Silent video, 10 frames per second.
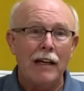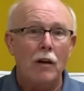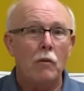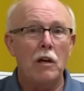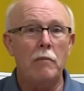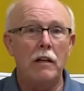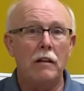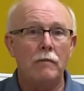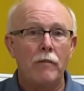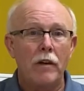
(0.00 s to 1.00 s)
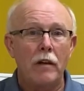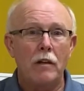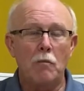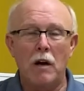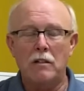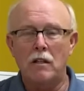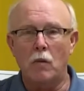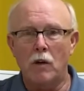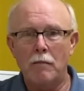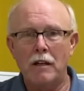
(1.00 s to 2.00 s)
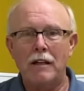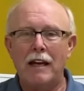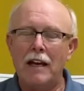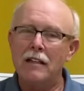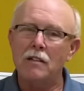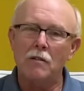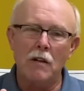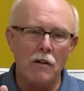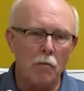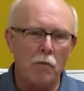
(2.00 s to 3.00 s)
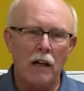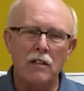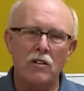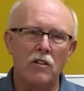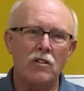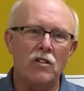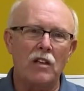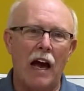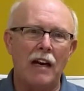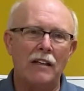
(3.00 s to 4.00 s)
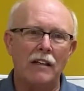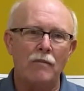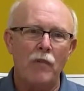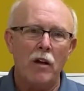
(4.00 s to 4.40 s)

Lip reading: Women. You might say, women, yes, in their place in society.